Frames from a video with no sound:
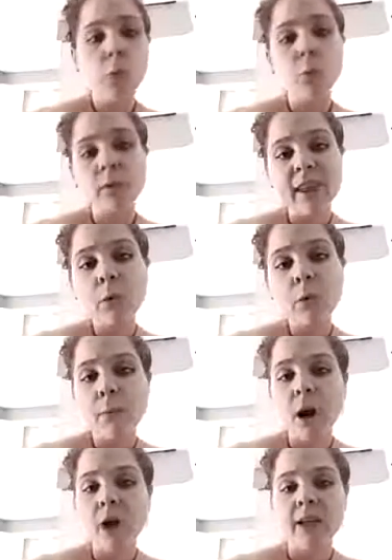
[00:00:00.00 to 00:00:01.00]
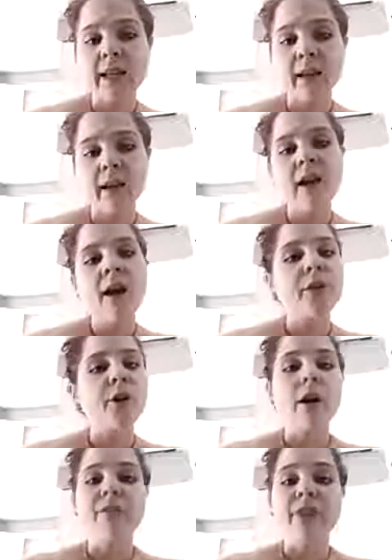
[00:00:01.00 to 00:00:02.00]
With network marketing,
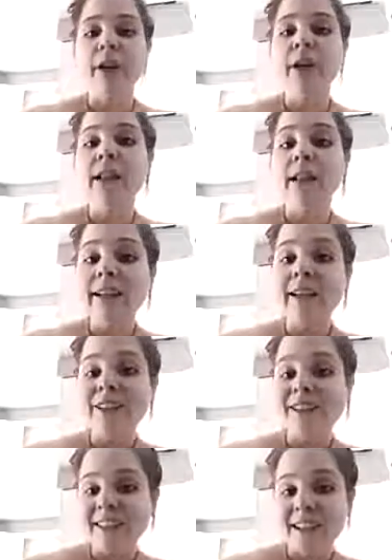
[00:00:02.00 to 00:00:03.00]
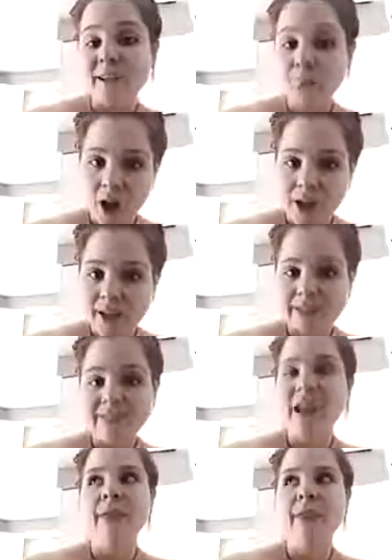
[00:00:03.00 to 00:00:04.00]
there are very clear, concise
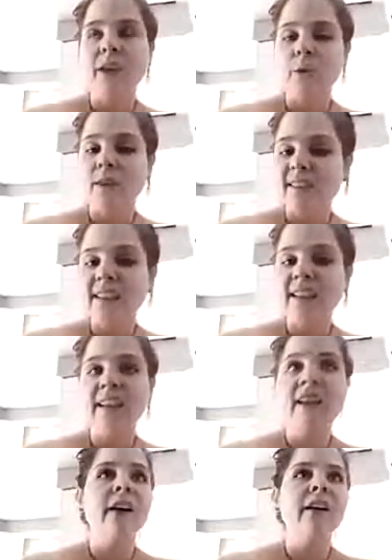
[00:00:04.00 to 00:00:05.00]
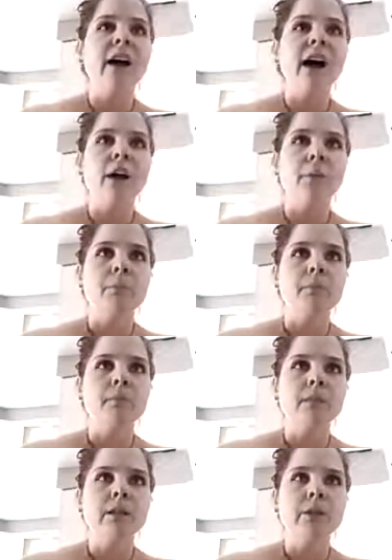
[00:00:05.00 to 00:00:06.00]
products that you can see.
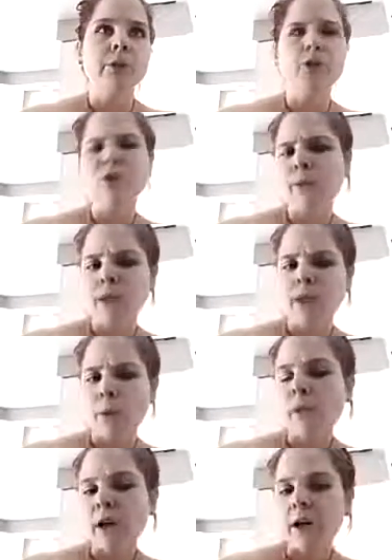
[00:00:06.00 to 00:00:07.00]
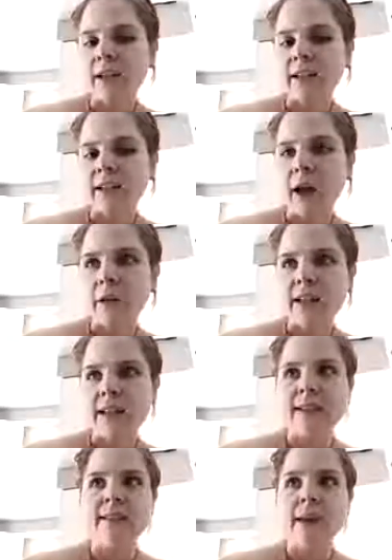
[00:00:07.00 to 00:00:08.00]
Usually with network marketing
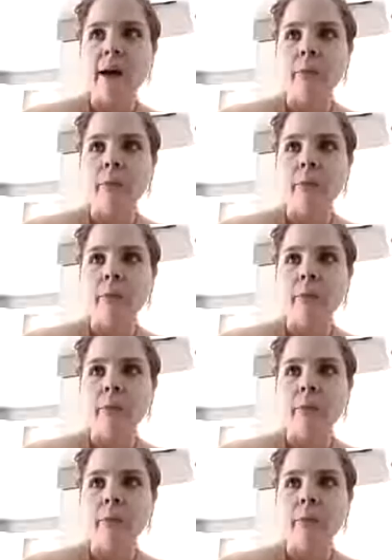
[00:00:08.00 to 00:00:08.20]
nowadays,